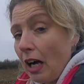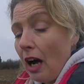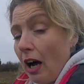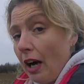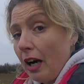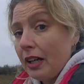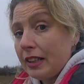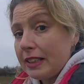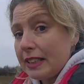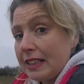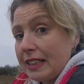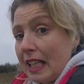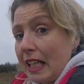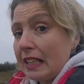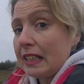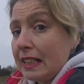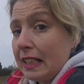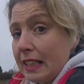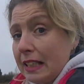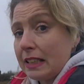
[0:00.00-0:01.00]
hard
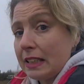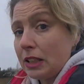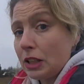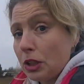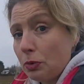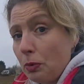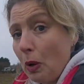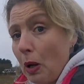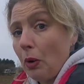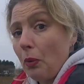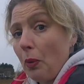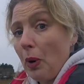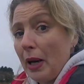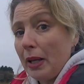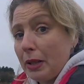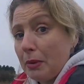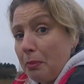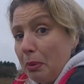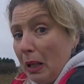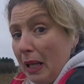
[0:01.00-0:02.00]
standings as well where
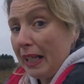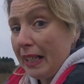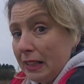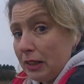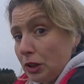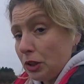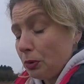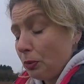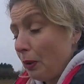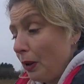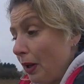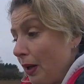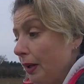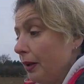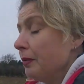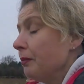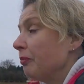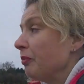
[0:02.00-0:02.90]
the planes were.